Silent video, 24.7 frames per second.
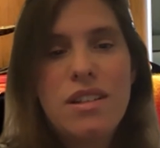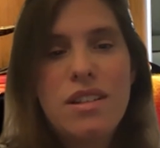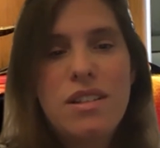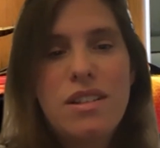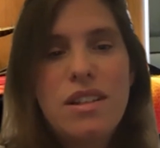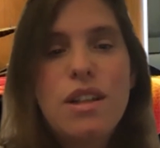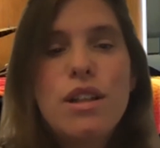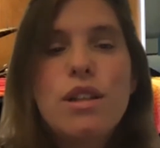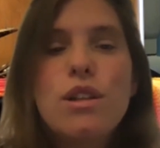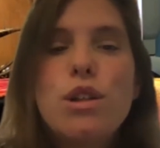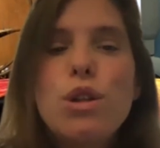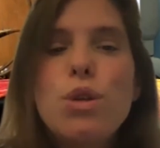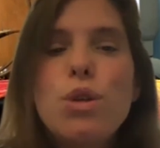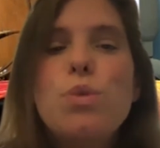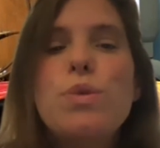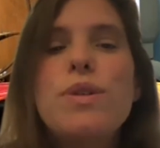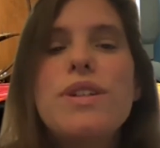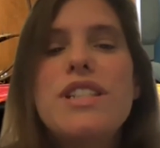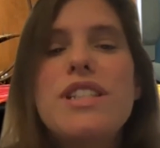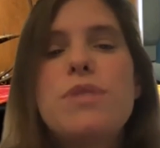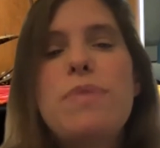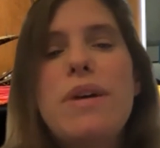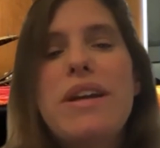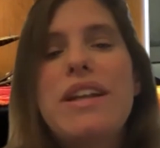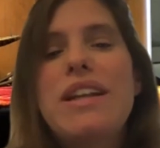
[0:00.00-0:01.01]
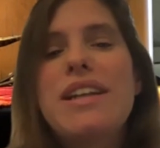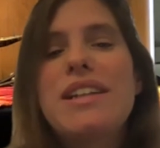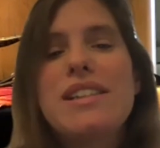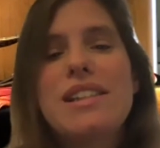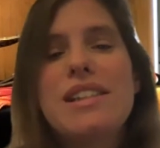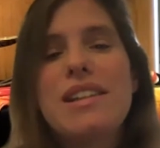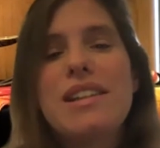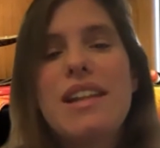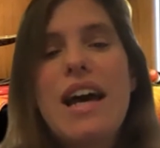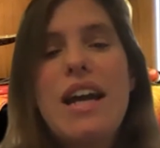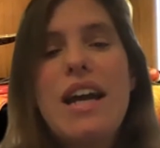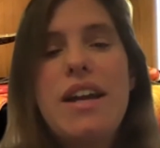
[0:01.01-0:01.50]
Lewis spent his
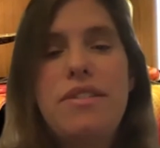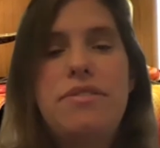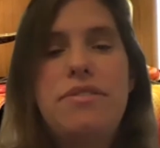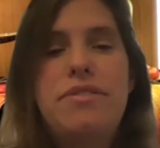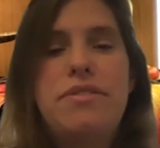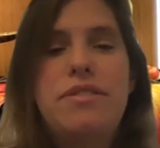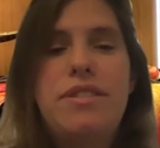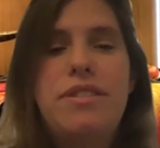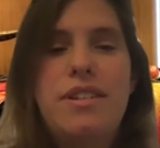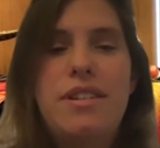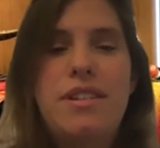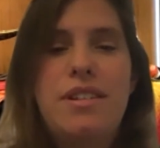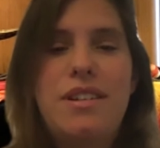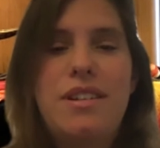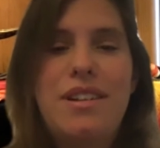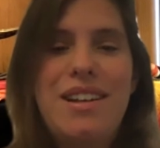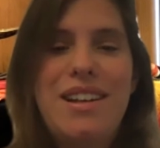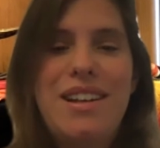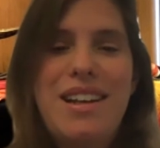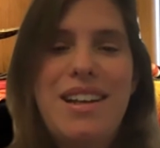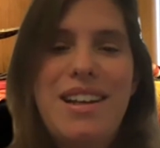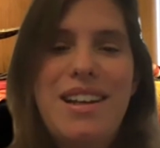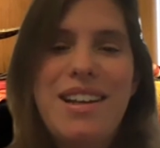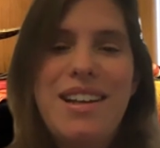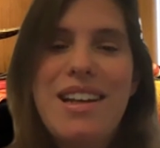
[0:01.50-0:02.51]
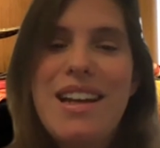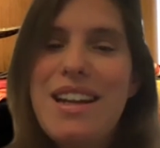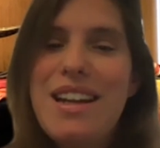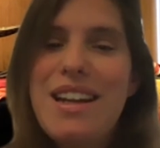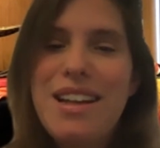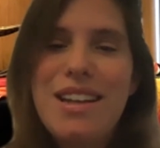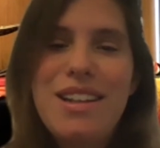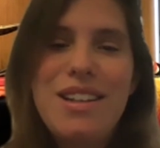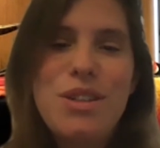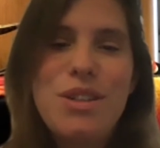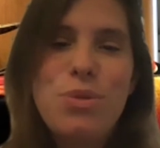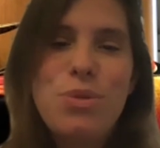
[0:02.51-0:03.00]
life getting
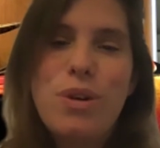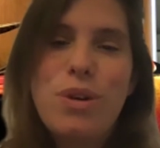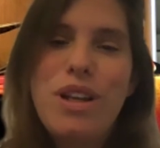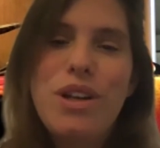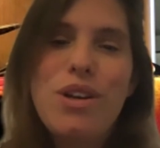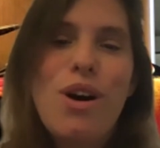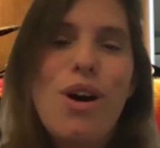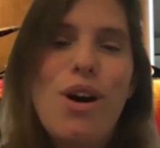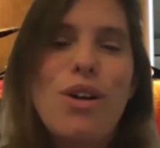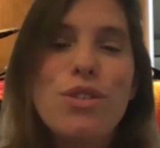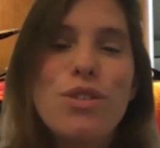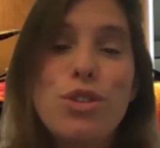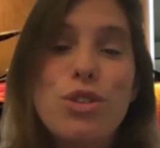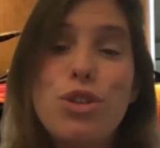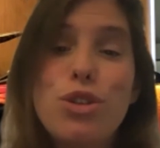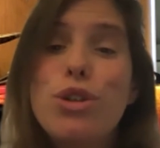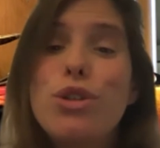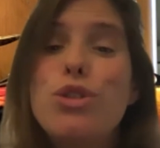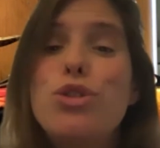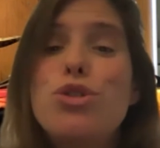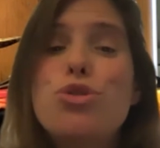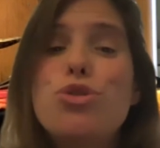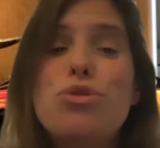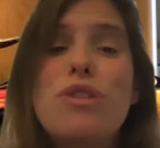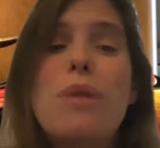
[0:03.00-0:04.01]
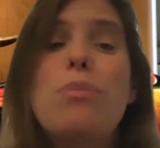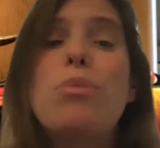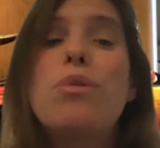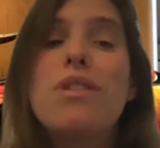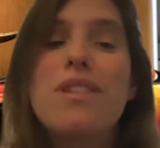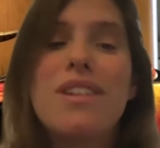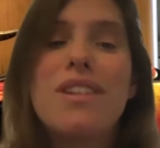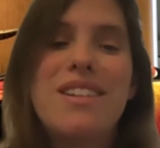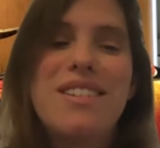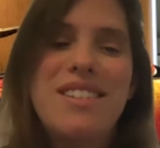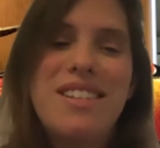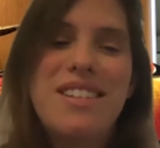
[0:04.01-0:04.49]
into what he called good trouble,